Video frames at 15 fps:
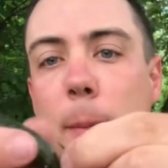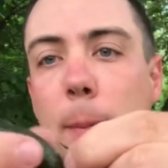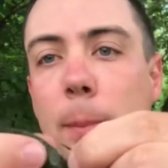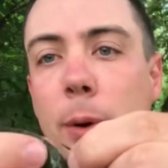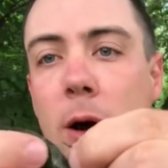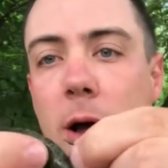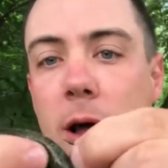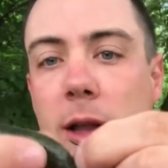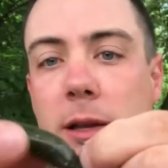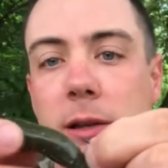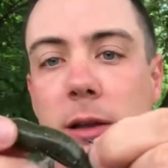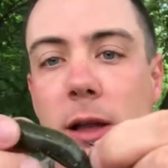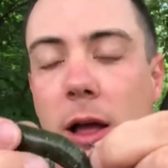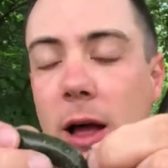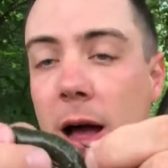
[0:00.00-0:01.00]
but
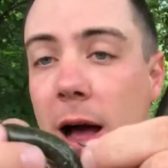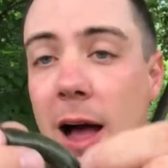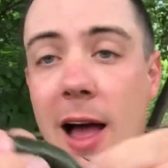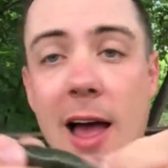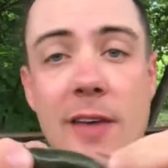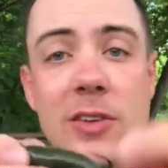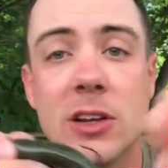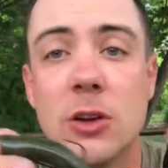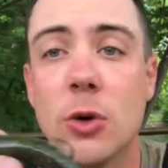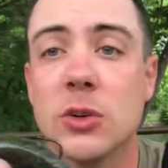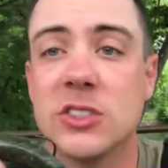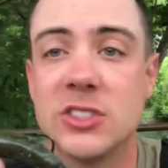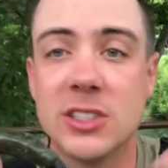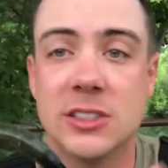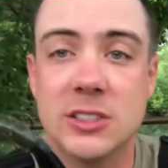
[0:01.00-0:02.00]
I haven't
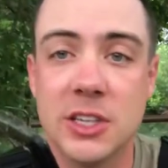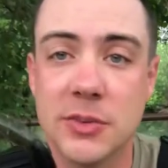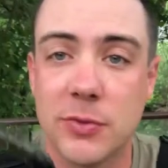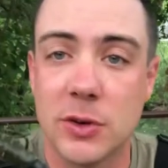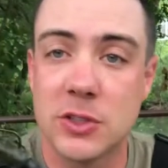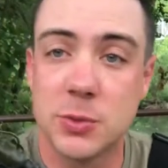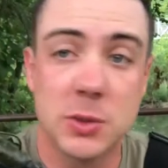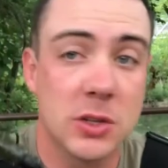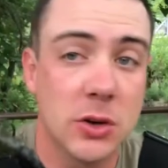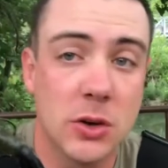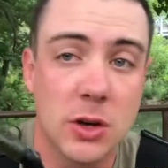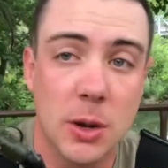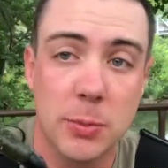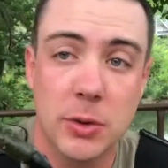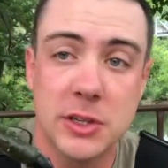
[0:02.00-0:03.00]
noticed a difference with the
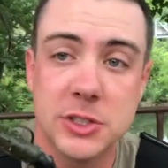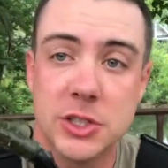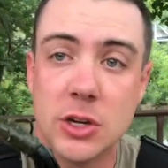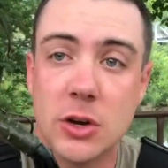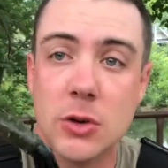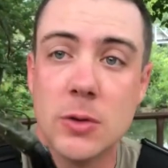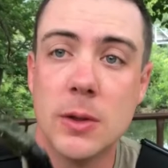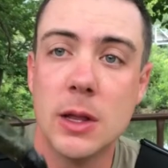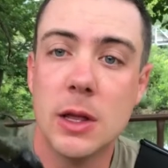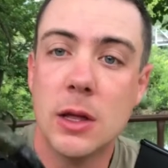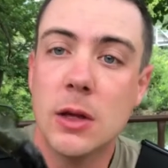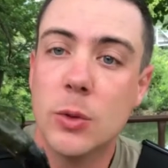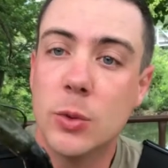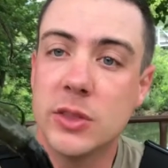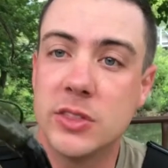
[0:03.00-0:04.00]
hookup ratio
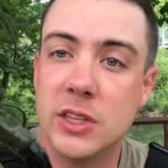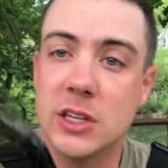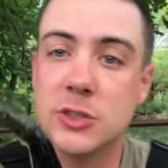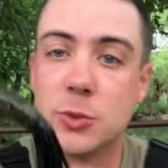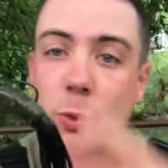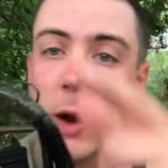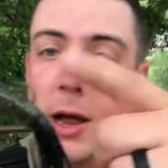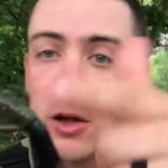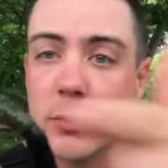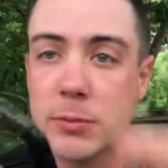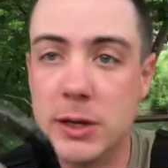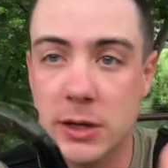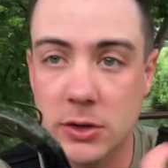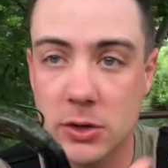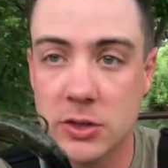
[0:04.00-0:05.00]
with these round
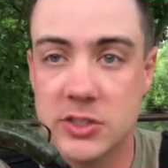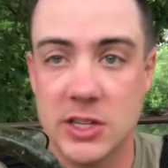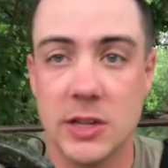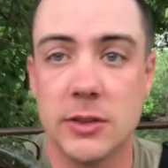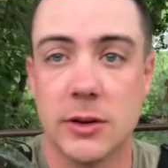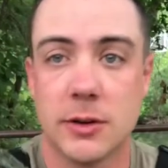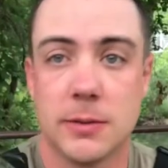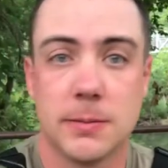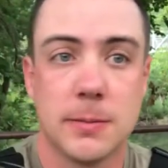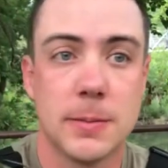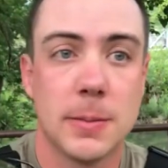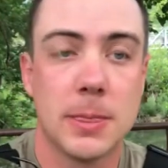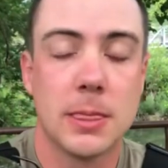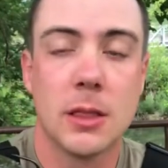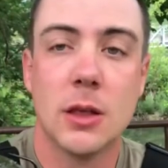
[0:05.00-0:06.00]
bend hooks either.
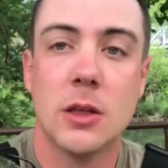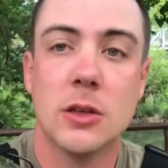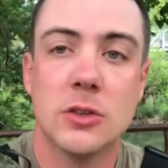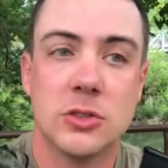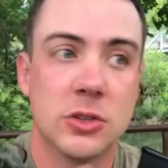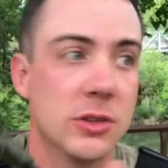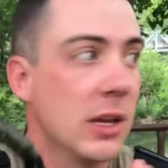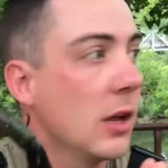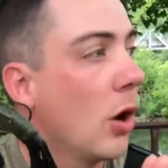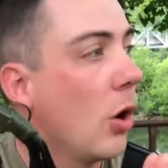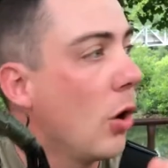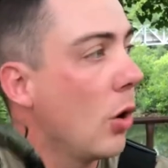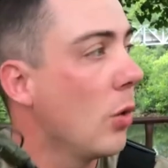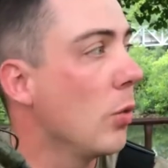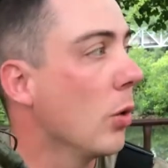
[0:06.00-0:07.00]
So they
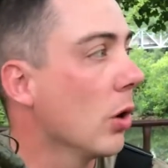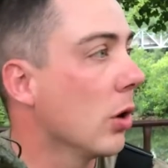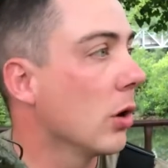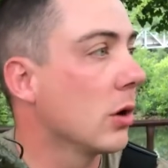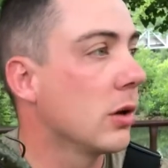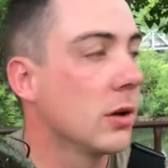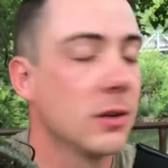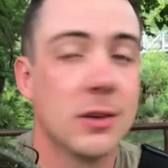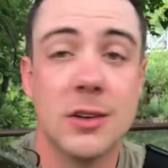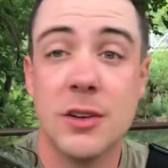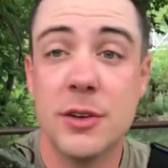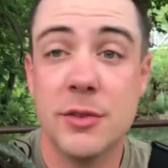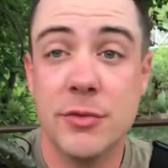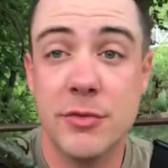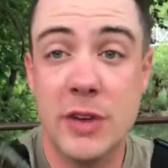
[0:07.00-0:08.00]
all work
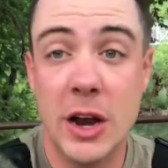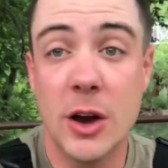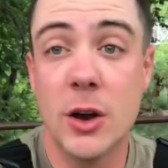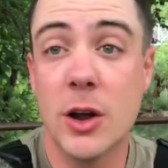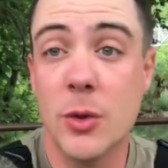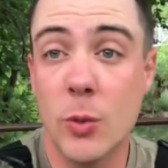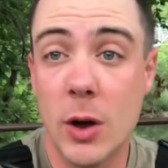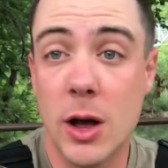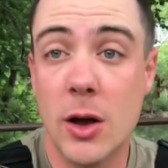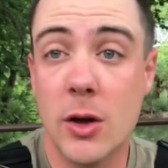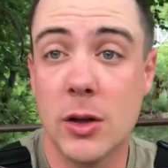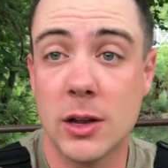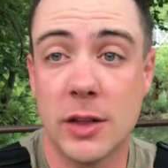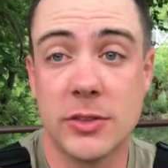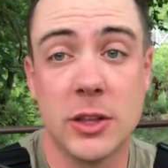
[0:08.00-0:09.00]
very
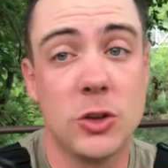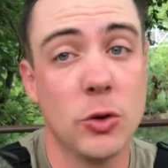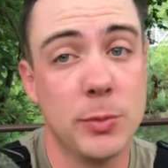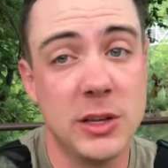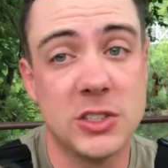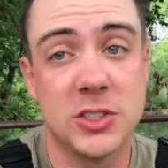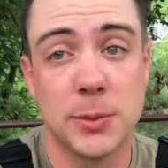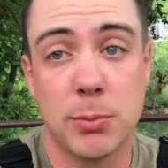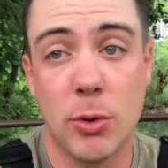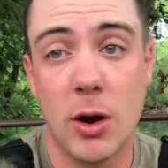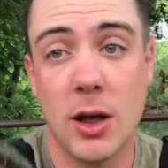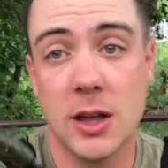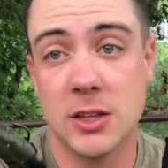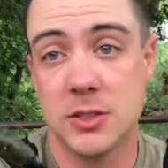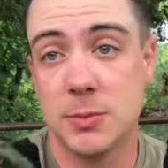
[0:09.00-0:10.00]
well, and I think you'll be
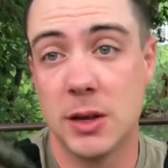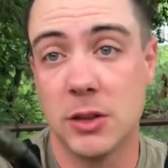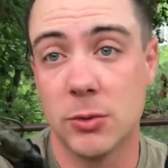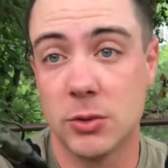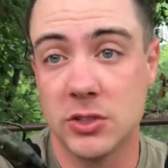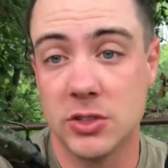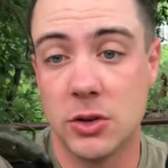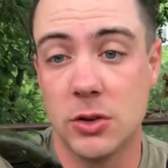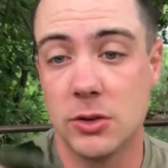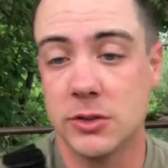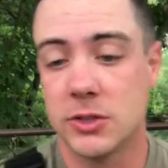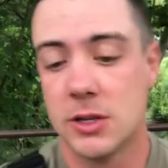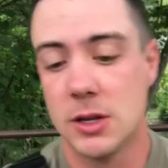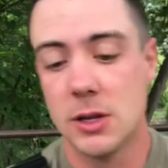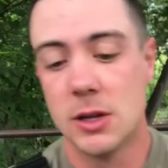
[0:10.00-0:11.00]
surprised by the results.